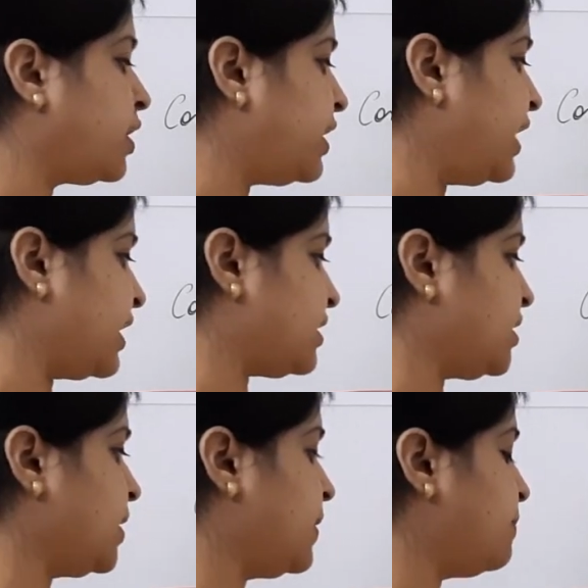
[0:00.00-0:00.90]
yet,
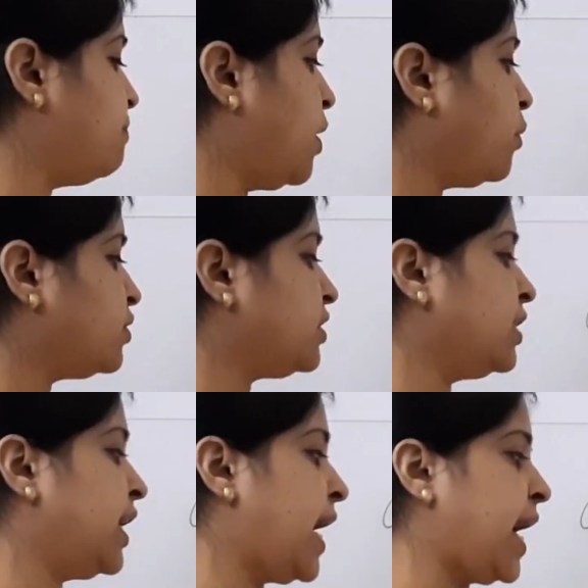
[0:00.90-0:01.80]
both,
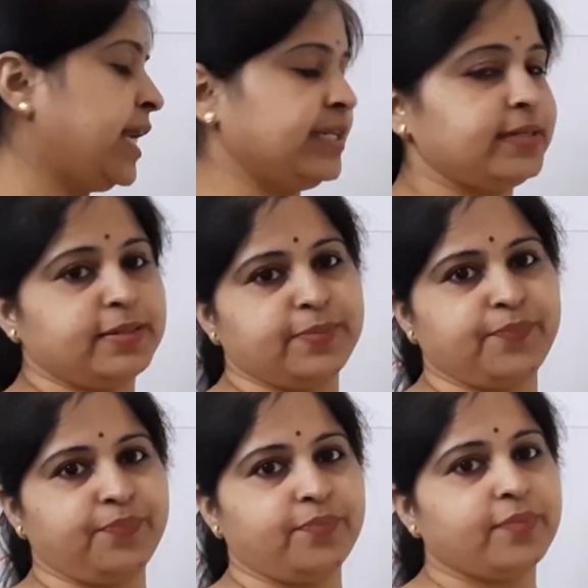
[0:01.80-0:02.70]
and.
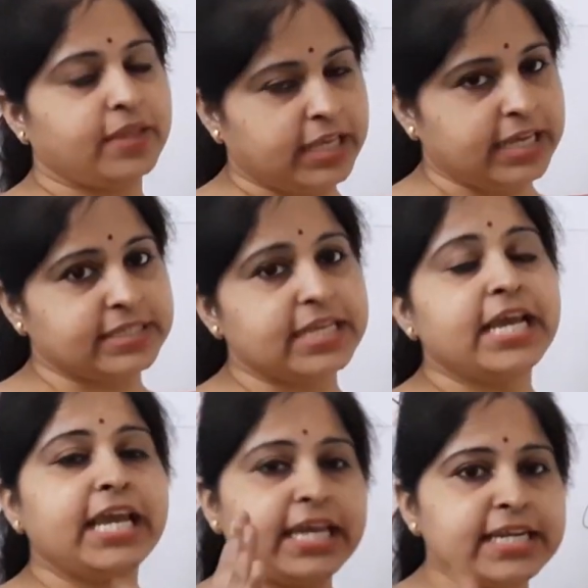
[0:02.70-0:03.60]
Yes,
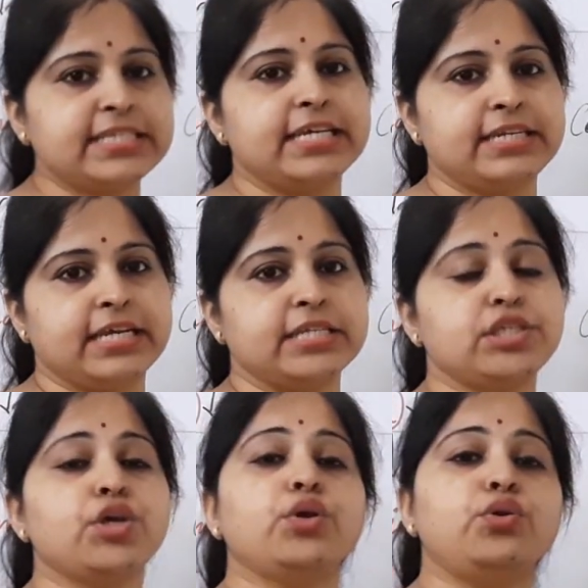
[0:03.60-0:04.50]
in a sentence
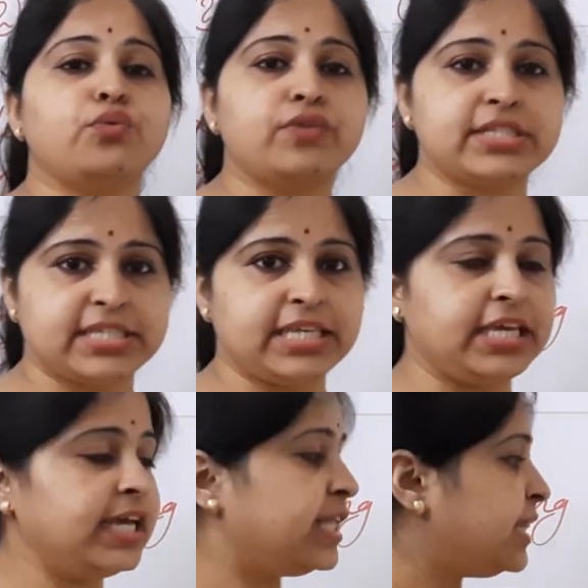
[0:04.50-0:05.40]
you will
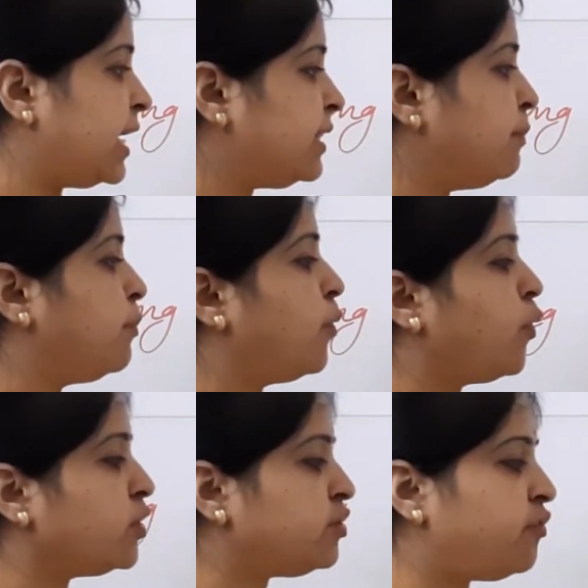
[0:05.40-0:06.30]
see that they
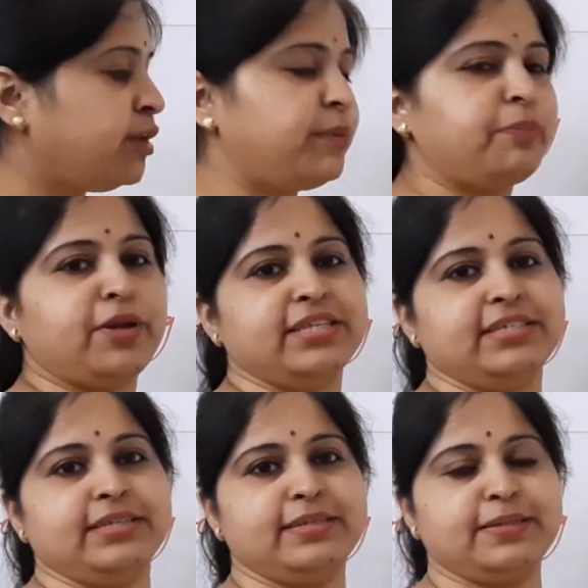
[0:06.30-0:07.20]
both will be
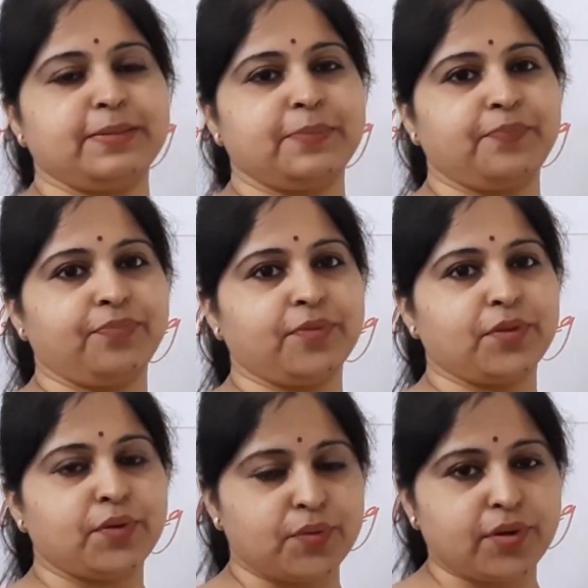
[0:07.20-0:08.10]
present.
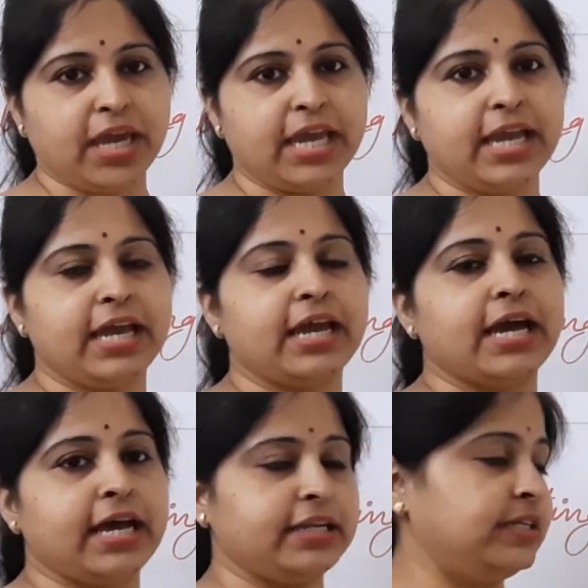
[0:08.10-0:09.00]
Okay,
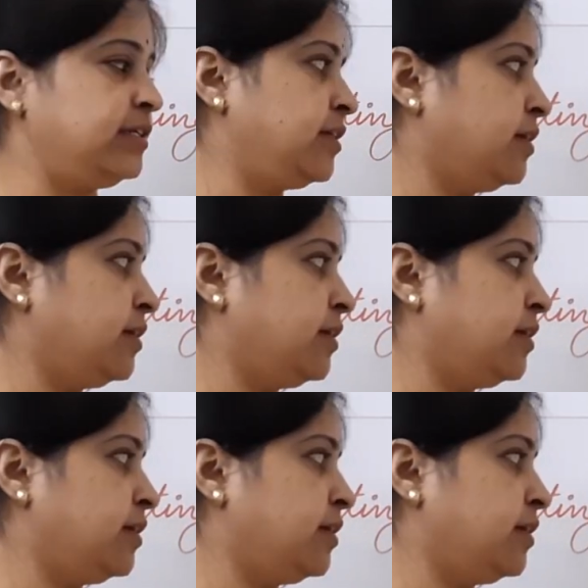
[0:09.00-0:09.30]
and